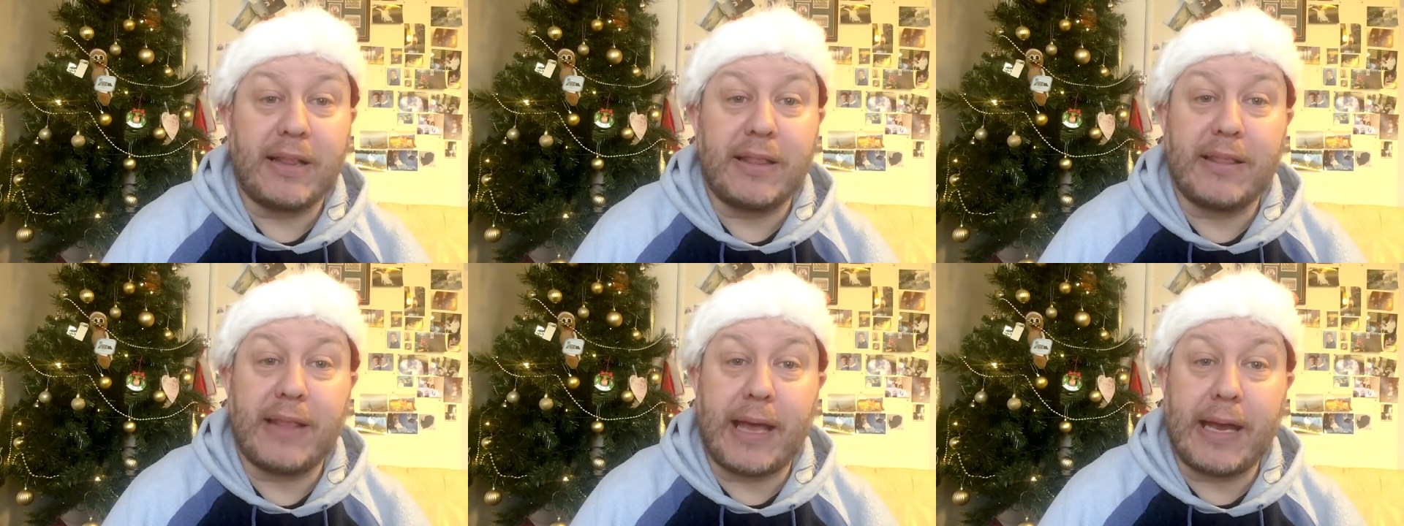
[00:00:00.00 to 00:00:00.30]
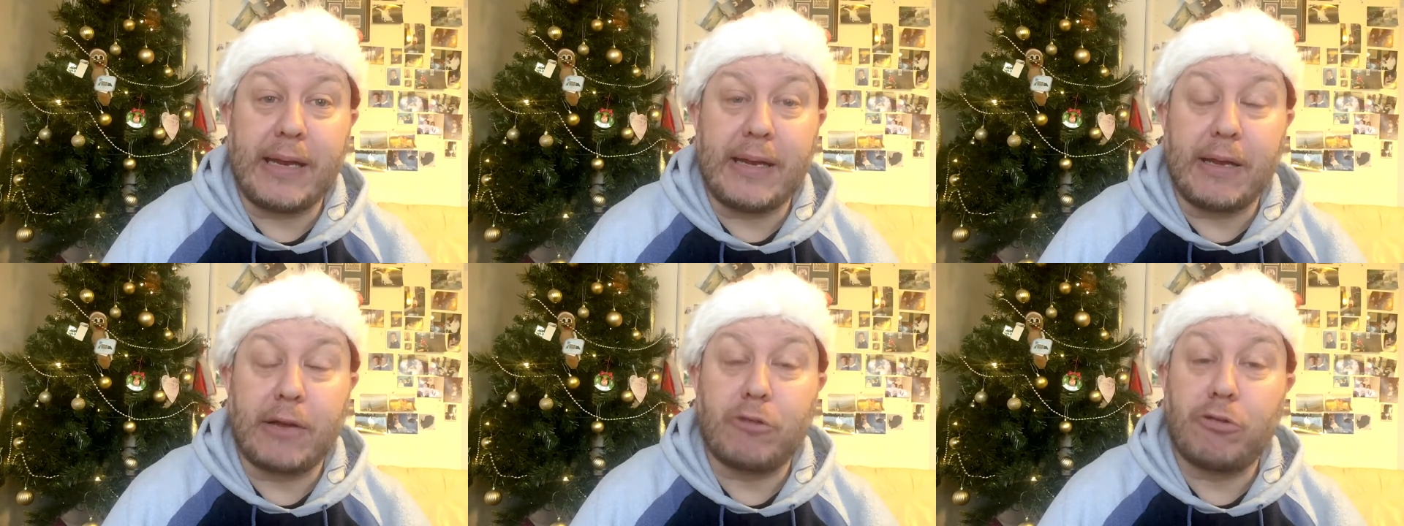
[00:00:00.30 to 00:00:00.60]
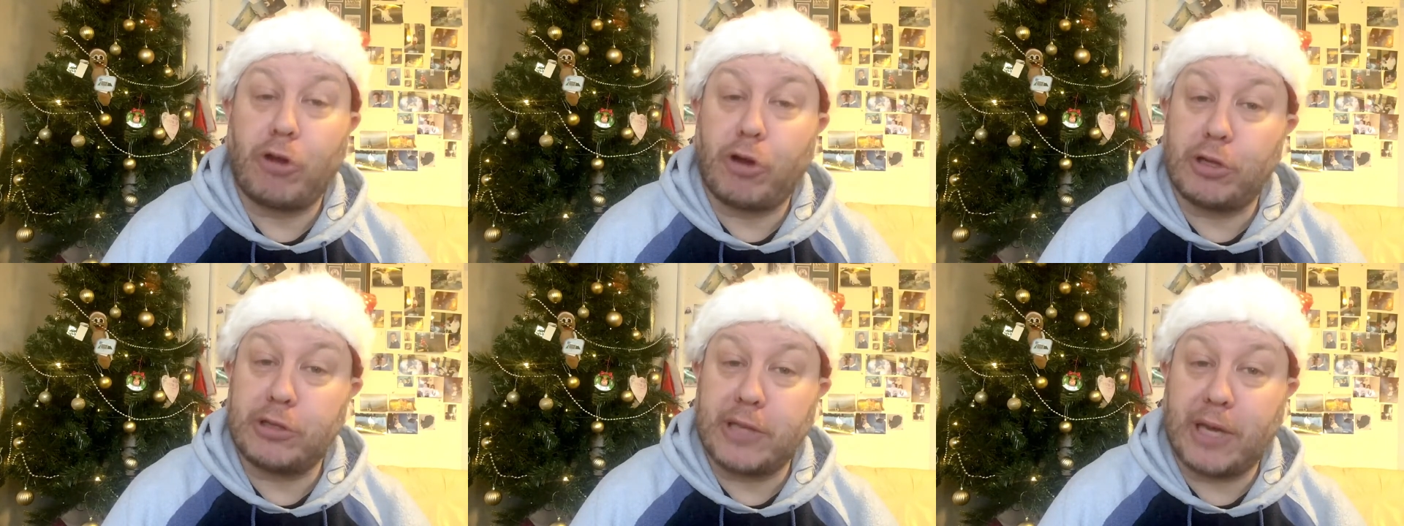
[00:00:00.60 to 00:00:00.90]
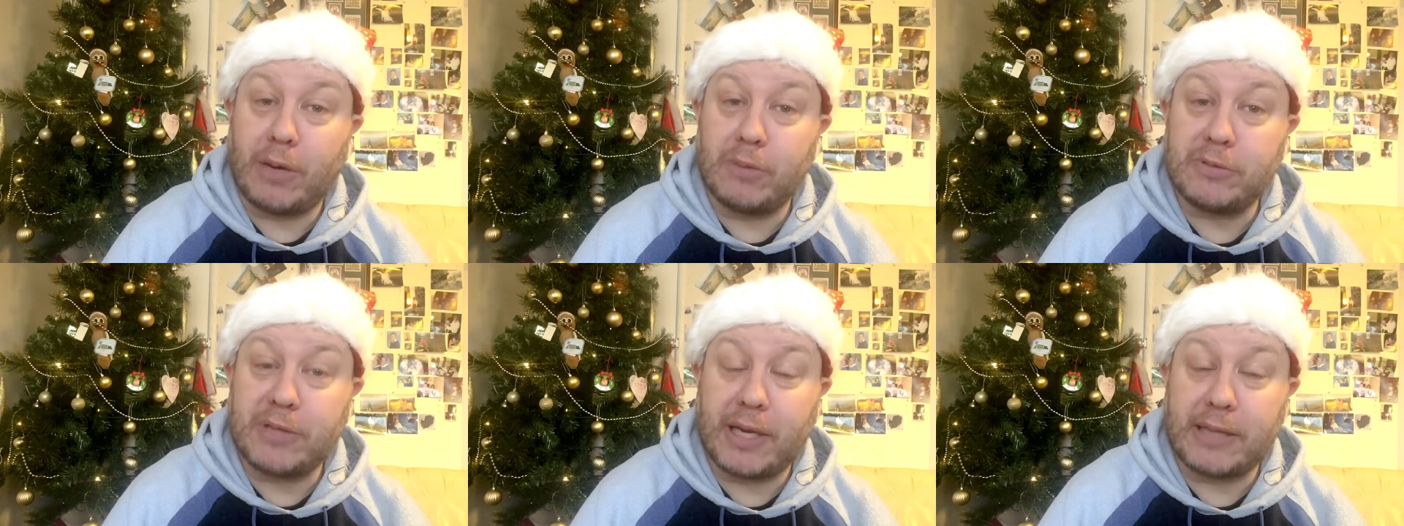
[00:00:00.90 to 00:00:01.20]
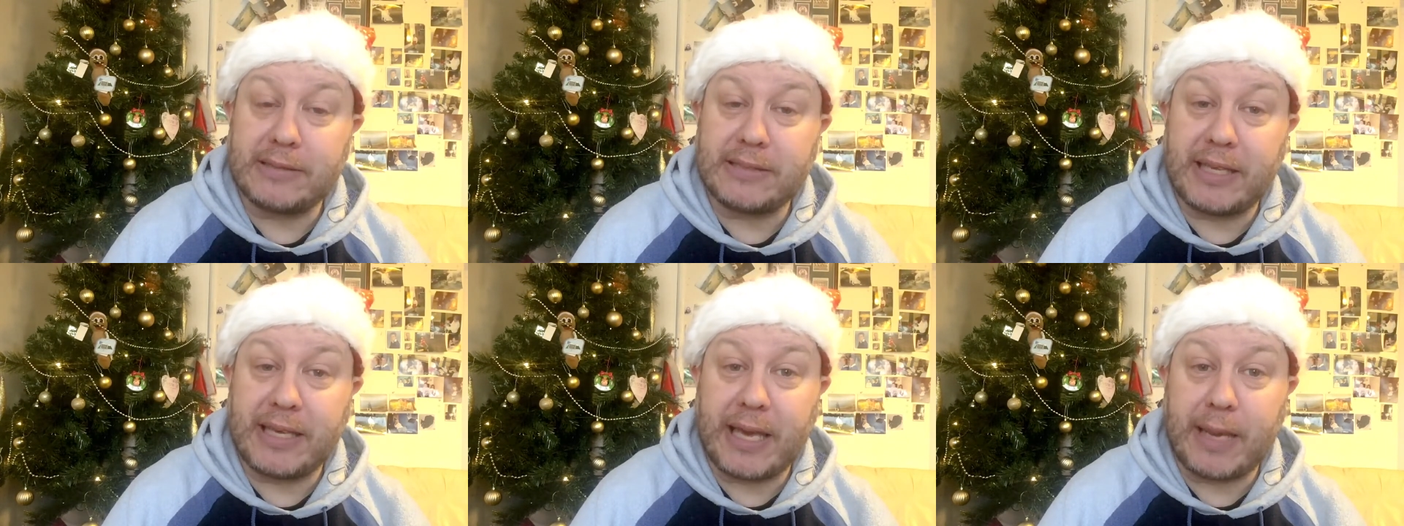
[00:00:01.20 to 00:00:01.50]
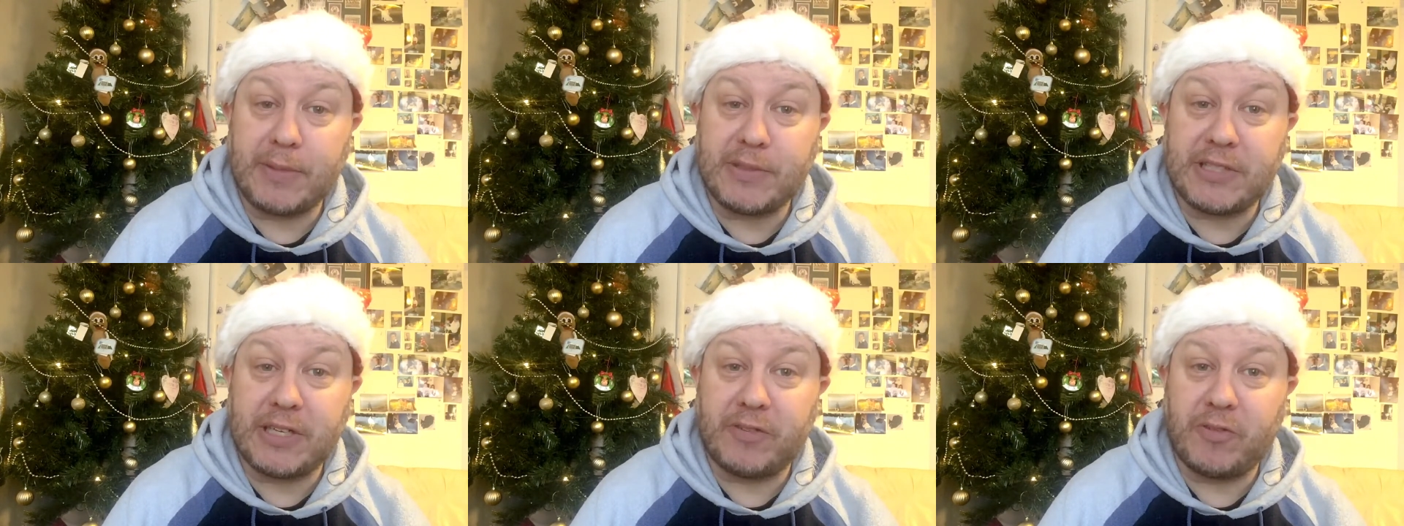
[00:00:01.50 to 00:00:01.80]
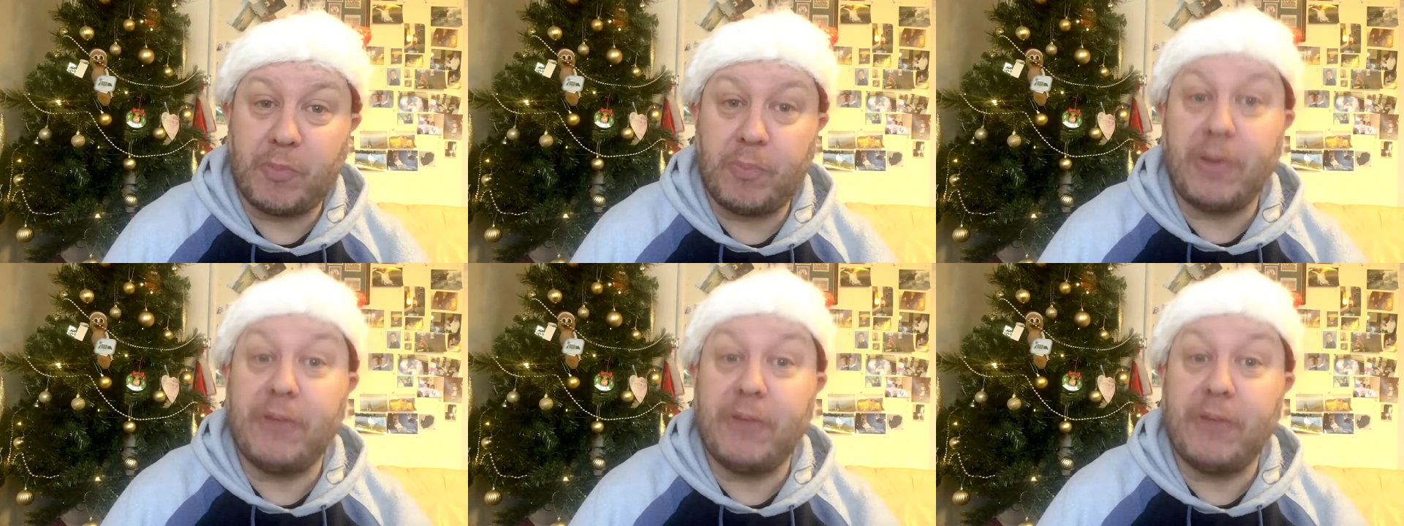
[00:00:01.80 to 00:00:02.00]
than Crocodile Dundee himself.